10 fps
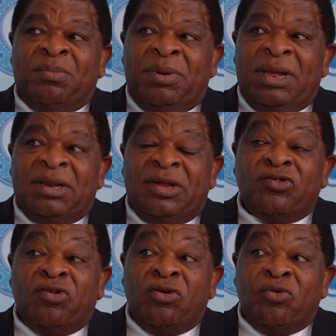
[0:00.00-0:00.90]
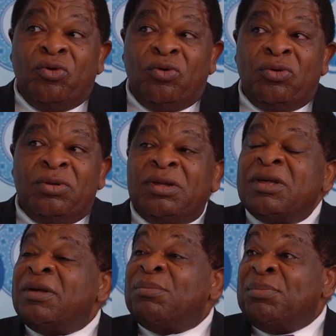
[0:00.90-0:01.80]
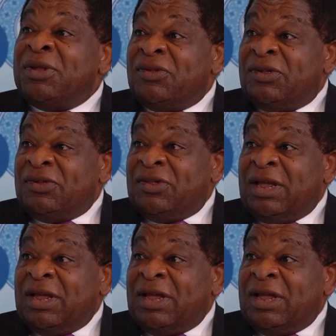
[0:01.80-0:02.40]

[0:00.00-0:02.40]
played a strong role. Mrs.